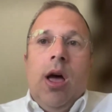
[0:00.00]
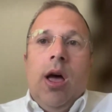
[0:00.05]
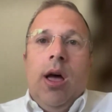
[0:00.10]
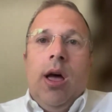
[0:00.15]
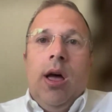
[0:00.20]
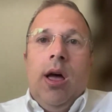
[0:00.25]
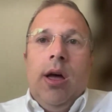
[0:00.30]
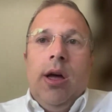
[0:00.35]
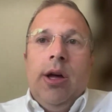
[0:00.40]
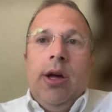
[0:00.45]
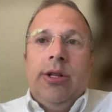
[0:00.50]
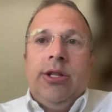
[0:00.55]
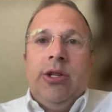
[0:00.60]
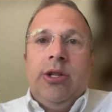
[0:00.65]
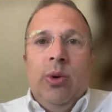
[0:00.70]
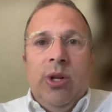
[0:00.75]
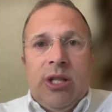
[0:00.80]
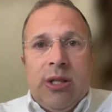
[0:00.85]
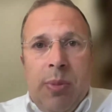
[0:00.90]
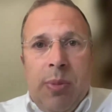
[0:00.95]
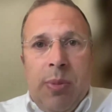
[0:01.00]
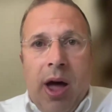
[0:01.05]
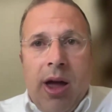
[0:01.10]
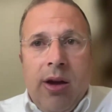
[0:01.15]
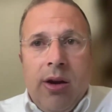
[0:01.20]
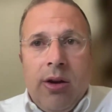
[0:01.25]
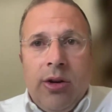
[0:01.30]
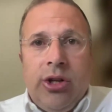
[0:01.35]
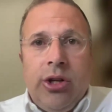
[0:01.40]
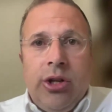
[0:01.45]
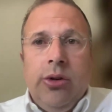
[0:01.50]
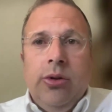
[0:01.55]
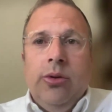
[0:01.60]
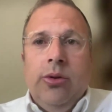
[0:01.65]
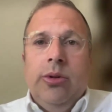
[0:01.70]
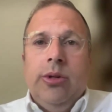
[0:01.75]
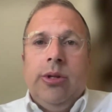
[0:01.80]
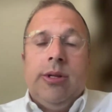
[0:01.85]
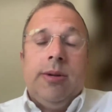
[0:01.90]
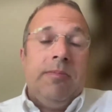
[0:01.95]
to inspire
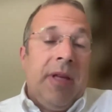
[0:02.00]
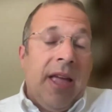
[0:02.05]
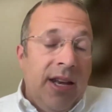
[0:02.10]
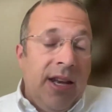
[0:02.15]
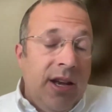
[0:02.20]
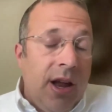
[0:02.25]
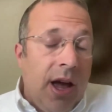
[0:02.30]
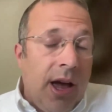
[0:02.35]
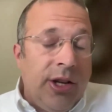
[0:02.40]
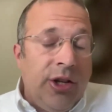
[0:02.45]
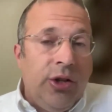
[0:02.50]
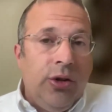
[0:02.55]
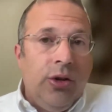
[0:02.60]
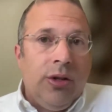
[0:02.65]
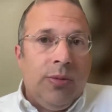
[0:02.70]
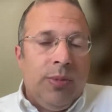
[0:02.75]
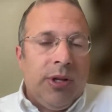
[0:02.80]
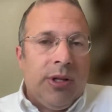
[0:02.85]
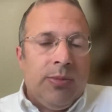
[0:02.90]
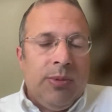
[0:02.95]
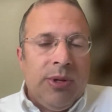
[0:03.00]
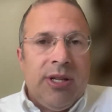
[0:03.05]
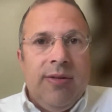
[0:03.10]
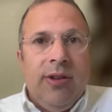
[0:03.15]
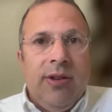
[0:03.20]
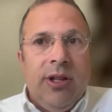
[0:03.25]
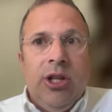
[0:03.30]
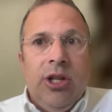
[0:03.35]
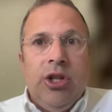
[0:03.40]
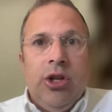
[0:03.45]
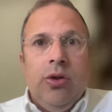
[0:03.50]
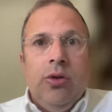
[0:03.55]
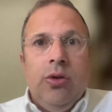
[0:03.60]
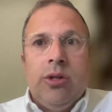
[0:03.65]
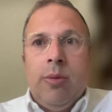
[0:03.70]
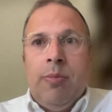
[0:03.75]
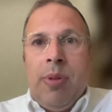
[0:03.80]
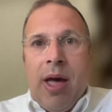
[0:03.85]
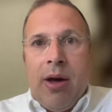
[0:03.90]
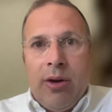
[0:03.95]
Jews and non-Jews, but specifically
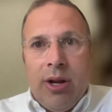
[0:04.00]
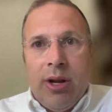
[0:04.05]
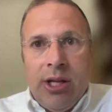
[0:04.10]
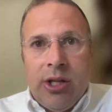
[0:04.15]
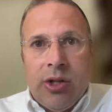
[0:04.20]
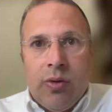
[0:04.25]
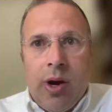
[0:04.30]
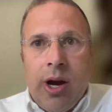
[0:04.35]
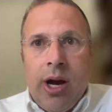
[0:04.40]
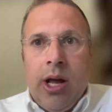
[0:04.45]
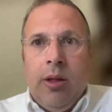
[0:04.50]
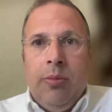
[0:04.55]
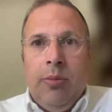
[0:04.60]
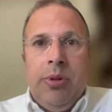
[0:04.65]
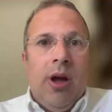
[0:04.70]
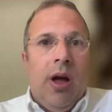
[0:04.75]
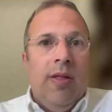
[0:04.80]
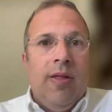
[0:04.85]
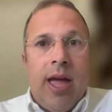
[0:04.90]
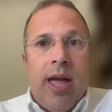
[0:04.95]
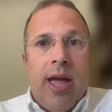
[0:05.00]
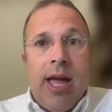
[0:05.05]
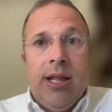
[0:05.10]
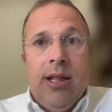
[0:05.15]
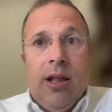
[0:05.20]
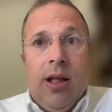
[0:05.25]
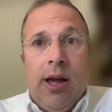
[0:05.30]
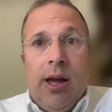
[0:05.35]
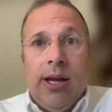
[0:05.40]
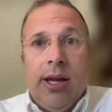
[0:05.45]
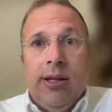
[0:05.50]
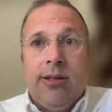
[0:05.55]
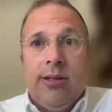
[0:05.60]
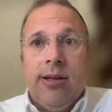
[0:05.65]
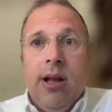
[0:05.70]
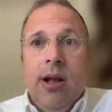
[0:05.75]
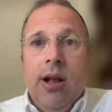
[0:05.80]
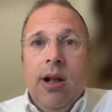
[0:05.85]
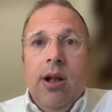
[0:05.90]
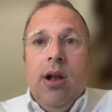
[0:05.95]
Jews about Israel beyond the
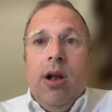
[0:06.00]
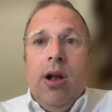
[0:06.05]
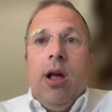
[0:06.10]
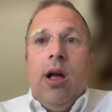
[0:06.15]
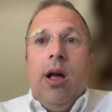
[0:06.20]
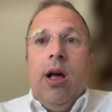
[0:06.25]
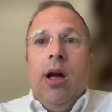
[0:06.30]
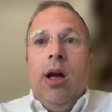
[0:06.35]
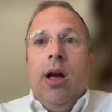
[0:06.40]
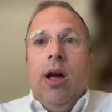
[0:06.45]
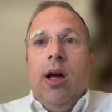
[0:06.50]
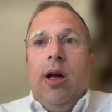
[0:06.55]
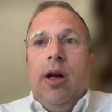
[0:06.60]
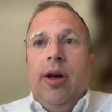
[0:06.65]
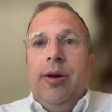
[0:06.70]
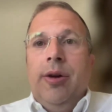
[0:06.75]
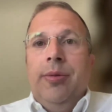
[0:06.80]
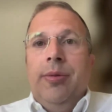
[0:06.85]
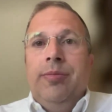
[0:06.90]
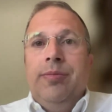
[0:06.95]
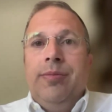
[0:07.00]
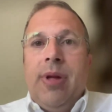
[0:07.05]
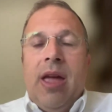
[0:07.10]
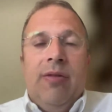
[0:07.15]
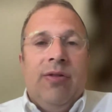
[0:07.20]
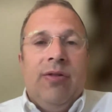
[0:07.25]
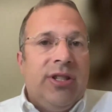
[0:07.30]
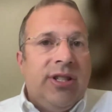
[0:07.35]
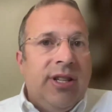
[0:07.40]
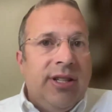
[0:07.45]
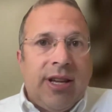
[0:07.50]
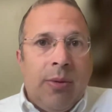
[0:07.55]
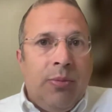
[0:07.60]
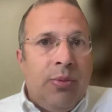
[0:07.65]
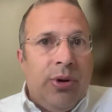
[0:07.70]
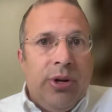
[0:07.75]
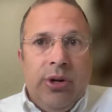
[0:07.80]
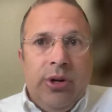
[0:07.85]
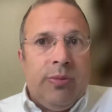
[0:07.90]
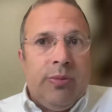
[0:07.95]
headlines. Ever since I
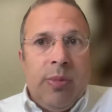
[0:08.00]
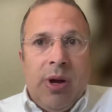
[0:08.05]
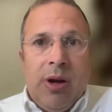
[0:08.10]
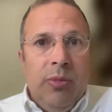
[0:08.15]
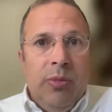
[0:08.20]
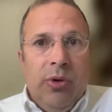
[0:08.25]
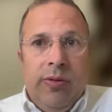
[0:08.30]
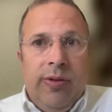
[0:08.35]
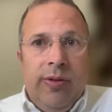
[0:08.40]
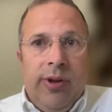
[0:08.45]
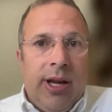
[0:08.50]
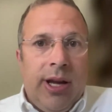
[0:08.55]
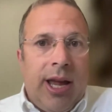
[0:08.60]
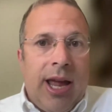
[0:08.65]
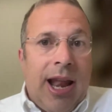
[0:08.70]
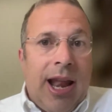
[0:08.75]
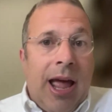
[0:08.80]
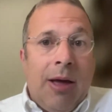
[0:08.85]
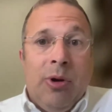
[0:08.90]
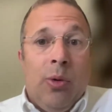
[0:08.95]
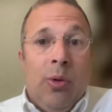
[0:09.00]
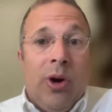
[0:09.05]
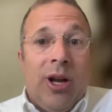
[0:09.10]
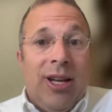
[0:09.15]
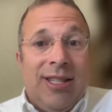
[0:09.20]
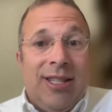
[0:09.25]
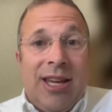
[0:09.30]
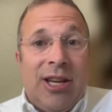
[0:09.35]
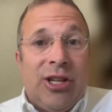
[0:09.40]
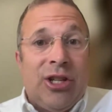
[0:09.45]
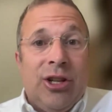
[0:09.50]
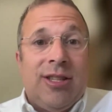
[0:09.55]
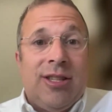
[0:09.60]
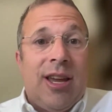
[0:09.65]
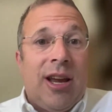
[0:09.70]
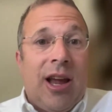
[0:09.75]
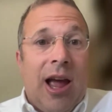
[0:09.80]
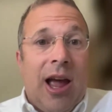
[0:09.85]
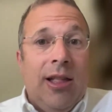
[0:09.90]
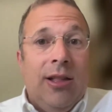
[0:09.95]
produced my movie, again, I'm an organizational
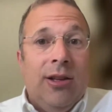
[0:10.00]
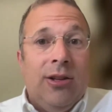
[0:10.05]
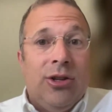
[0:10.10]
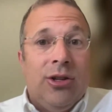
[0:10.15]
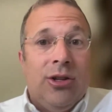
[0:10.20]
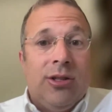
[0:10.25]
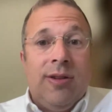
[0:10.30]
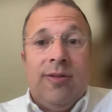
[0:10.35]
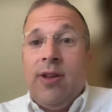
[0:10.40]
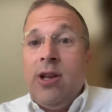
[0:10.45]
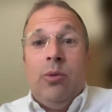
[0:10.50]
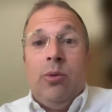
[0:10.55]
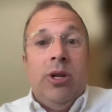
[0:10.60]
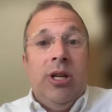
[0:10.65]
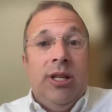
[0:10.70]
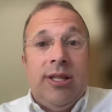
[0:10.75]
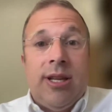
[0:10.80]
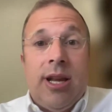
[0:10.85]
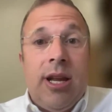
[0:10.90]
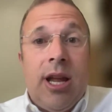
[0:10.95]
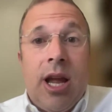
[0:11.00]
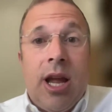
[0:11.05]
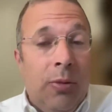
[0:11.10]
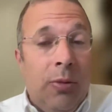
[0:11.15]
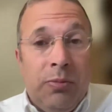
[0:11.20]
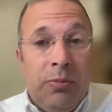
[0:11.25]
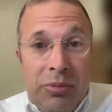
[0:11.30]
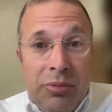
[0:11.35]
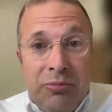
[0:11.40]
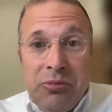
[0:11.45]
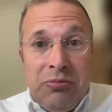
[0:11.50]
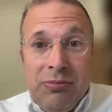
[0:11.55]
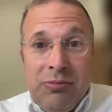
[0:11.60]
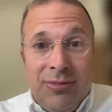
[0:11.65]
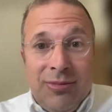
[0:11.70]
psychologist. If anyone needs any help,